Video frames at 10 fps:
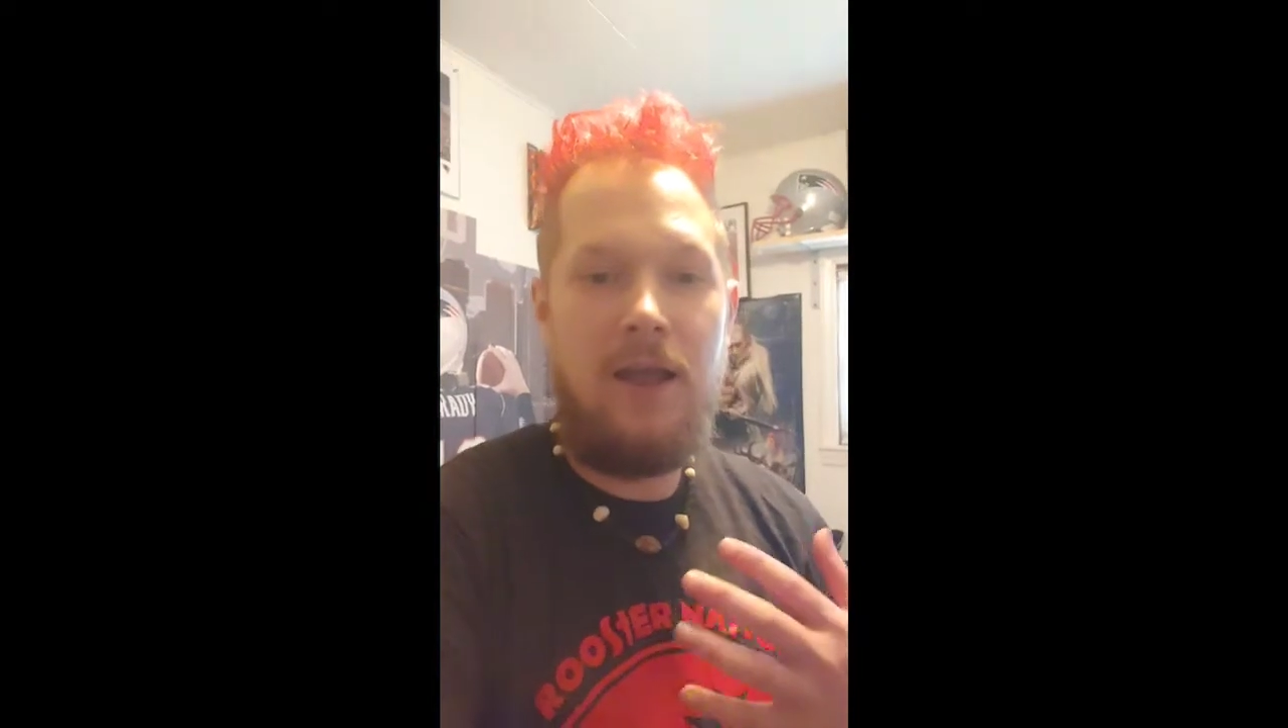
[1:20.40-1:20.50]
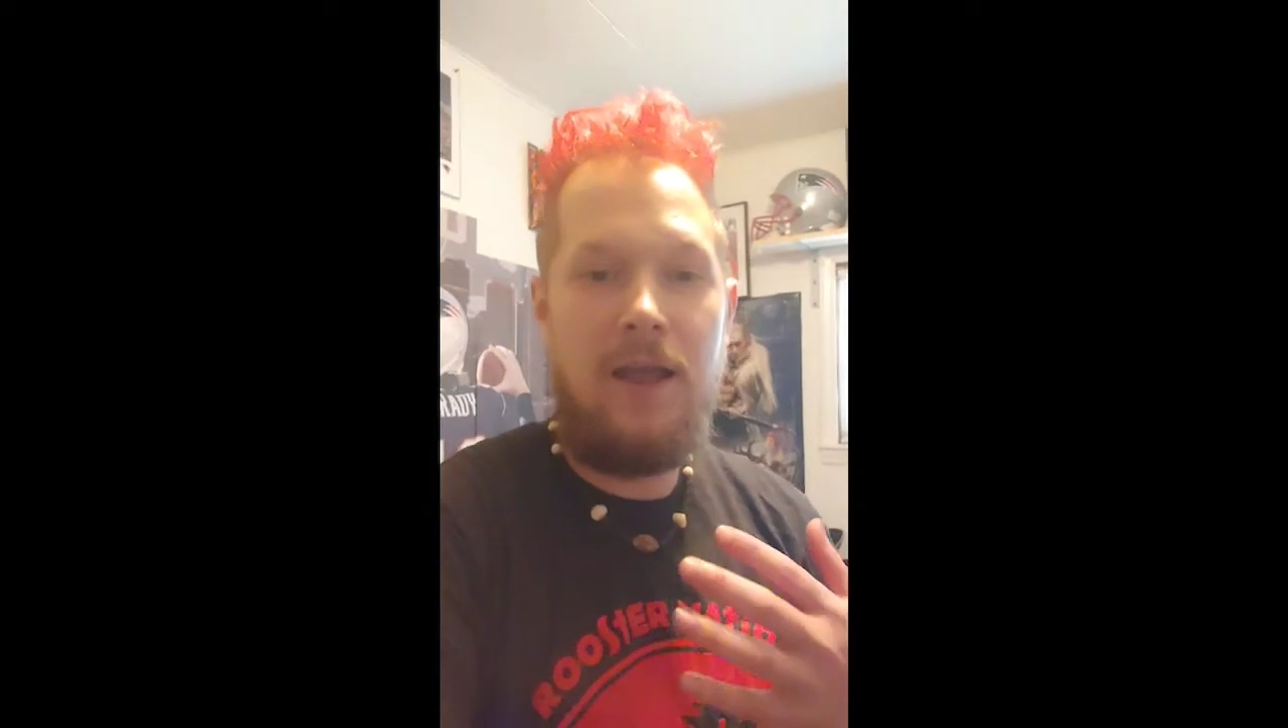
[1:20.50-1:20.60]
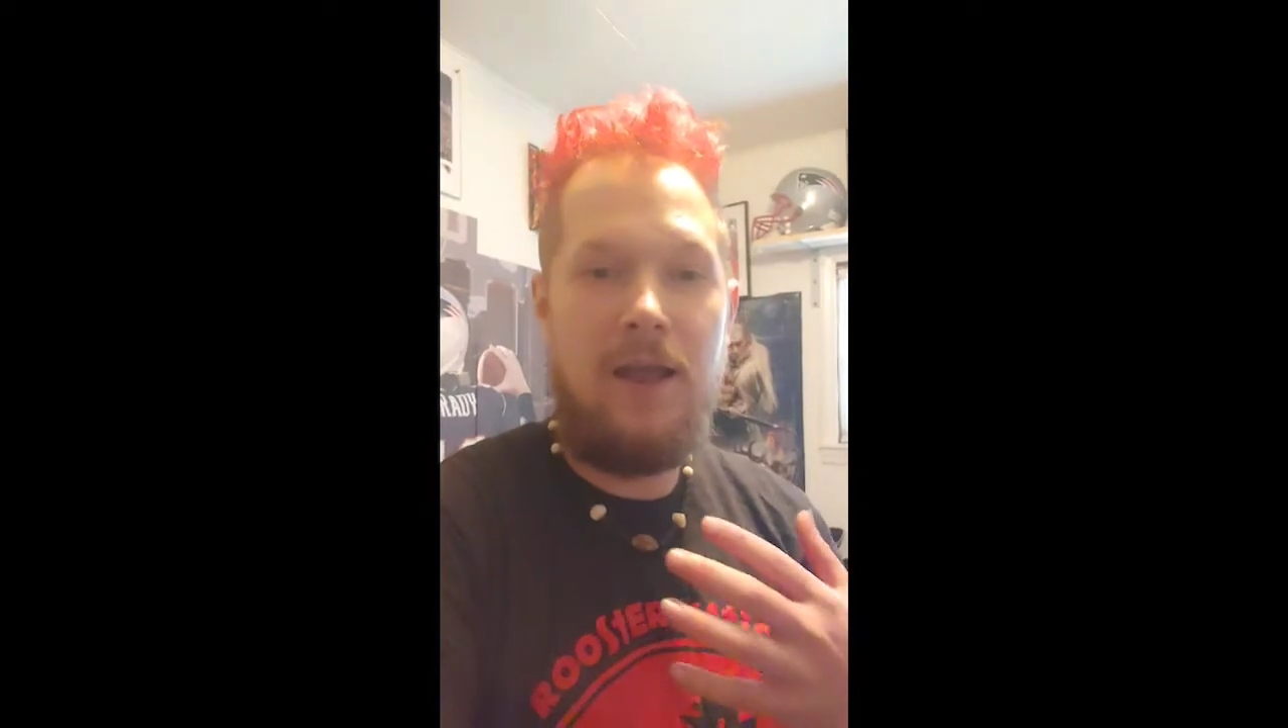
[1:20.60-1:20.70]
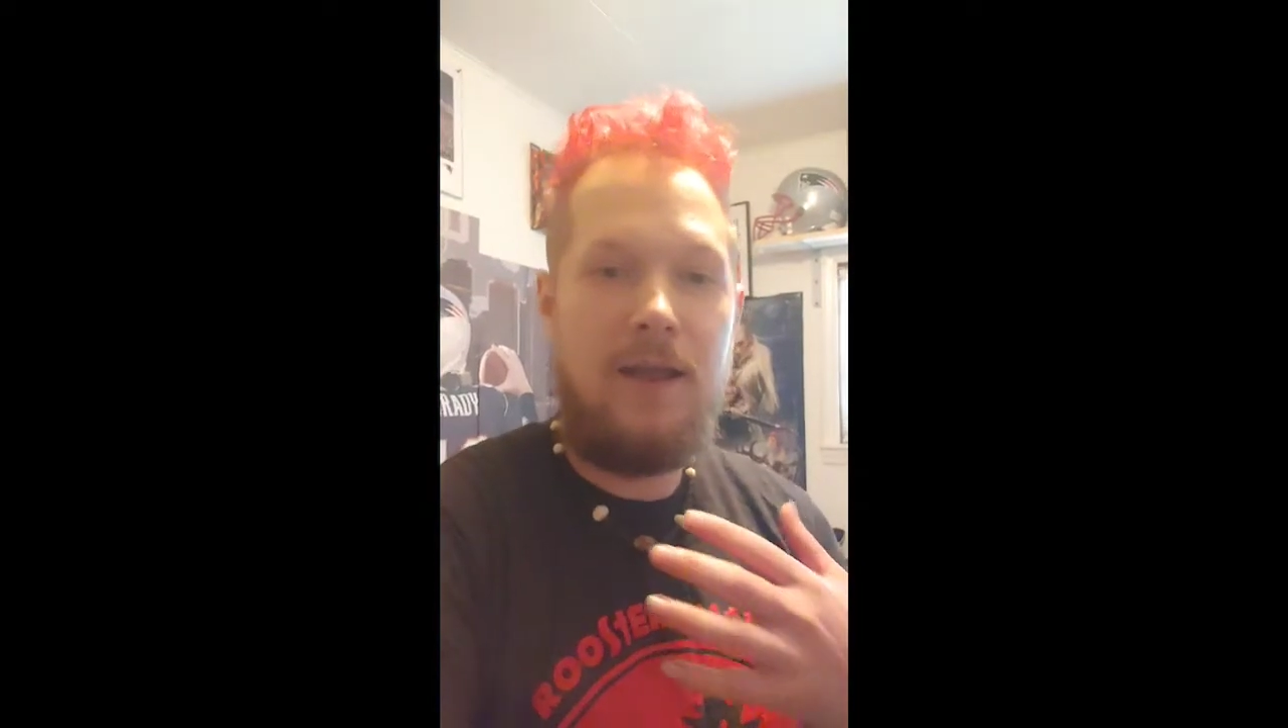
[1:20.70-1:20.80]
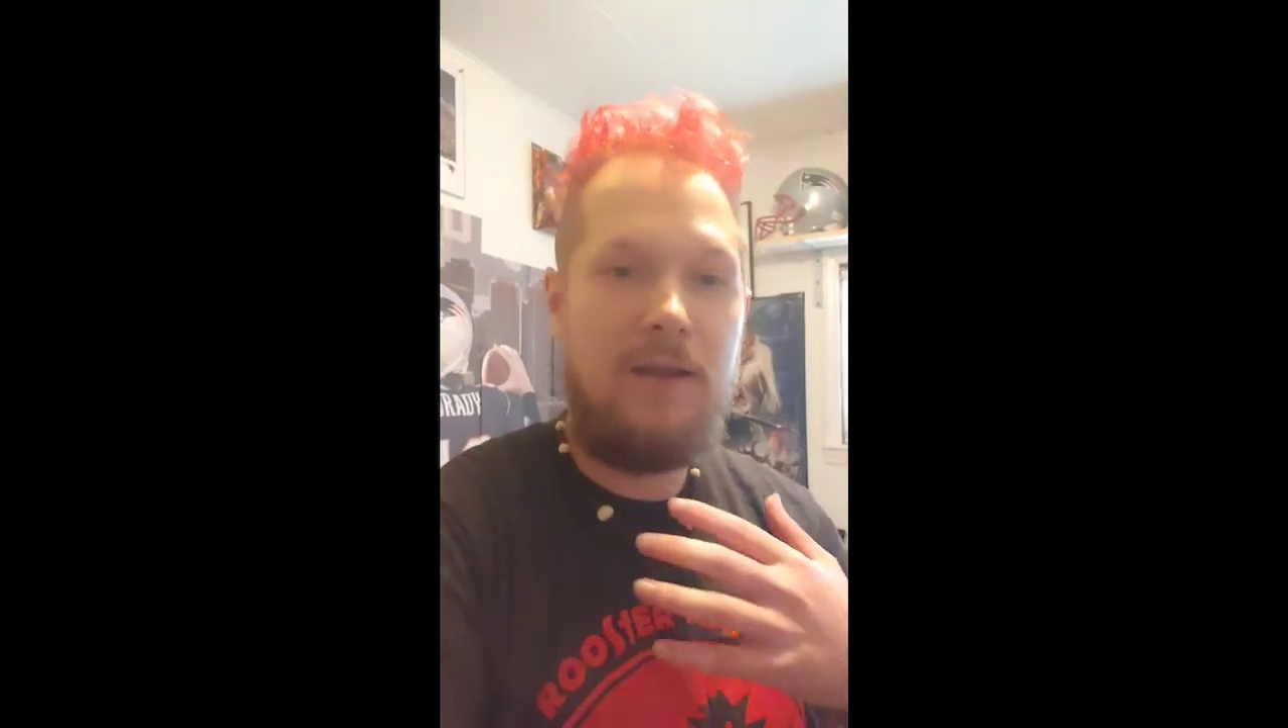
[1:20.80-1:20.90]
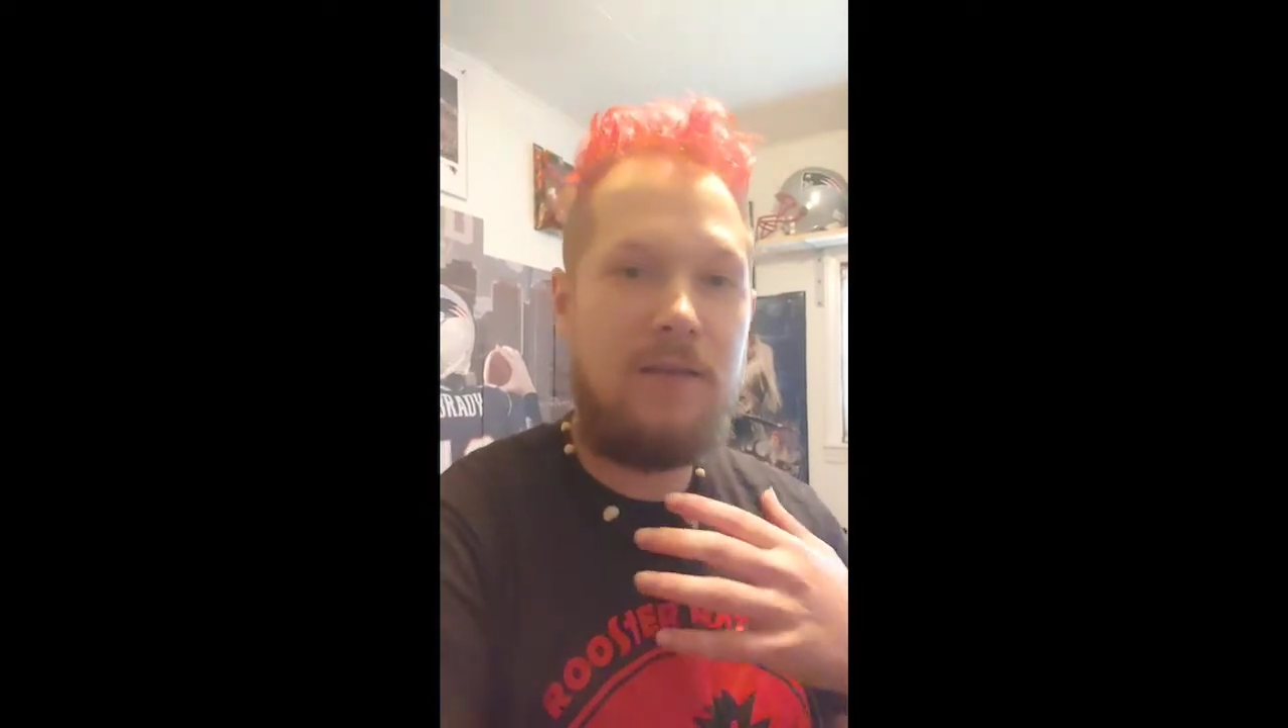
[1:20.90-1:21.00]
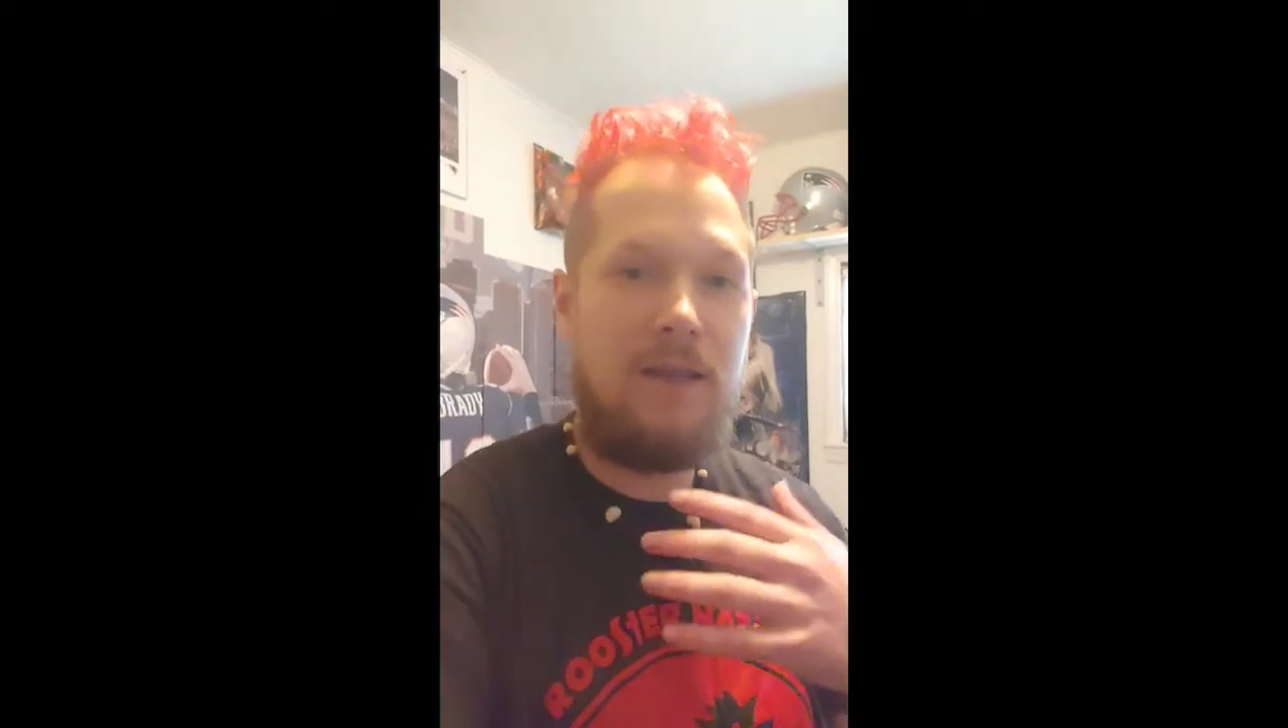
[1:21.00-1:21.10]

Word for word: And